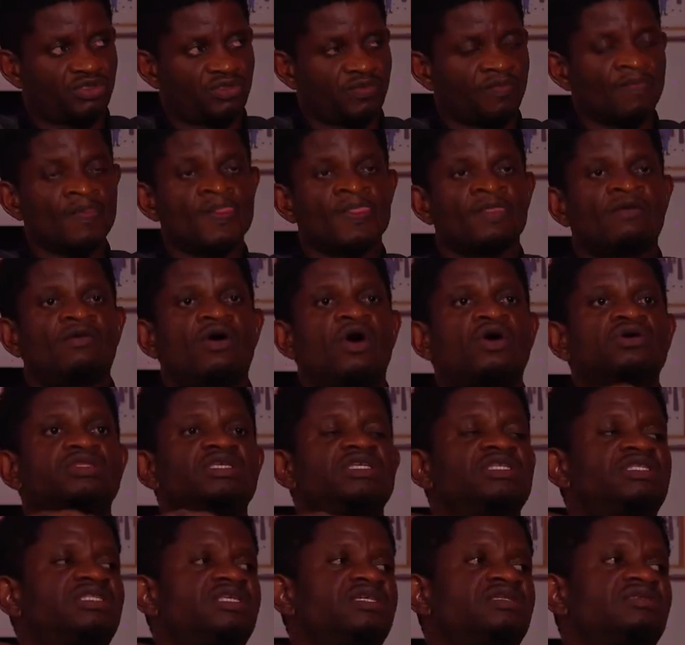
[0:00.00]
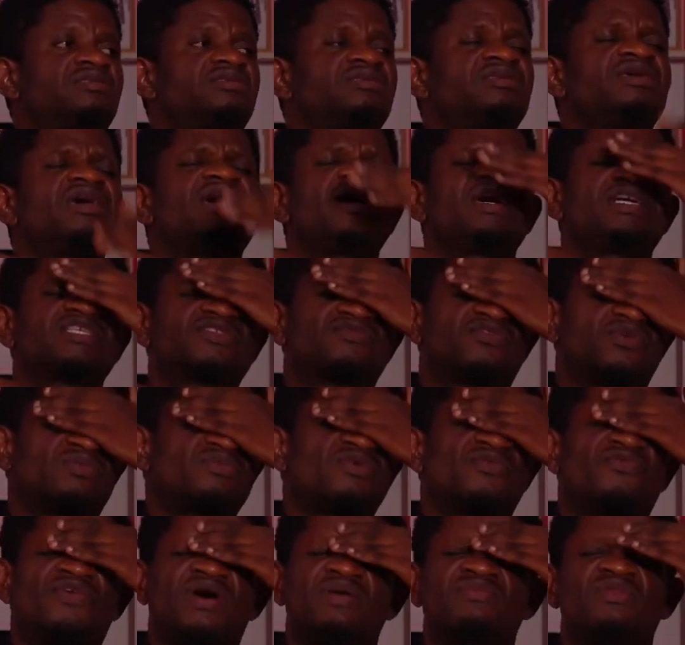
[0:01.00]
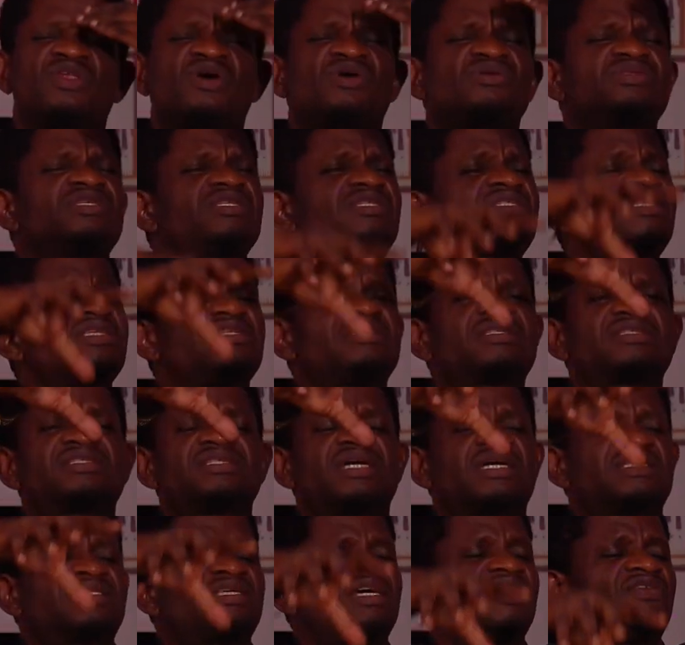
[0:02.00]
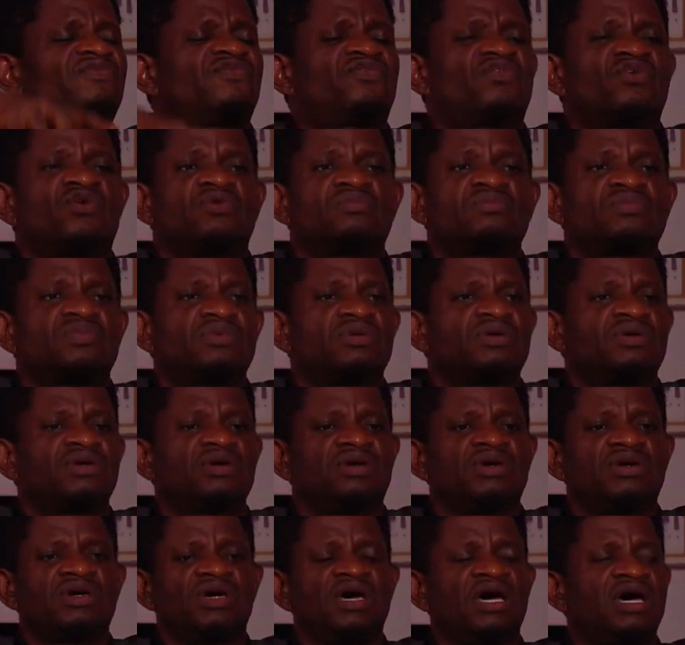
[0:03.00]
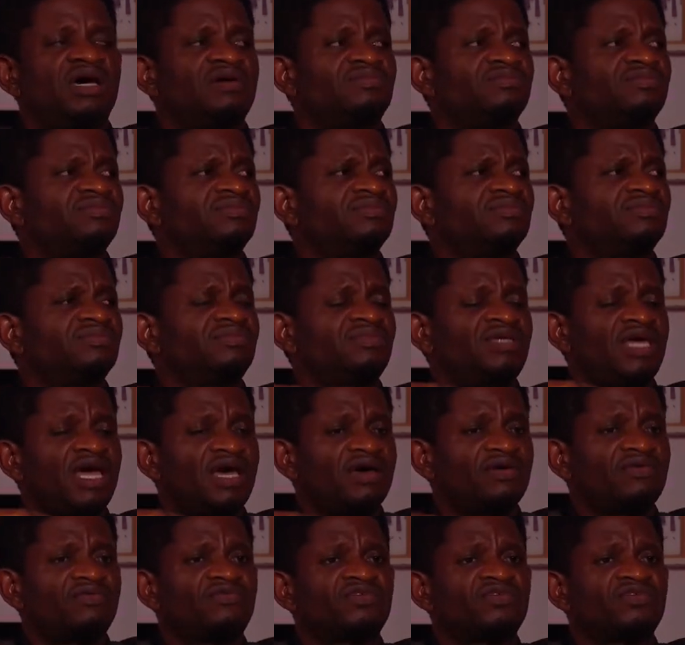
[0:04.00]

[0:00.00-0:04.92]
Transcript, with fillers: From the all family. these things, yes, mm. from the mm. family. All these things started from from um, home. Yeah. yeah.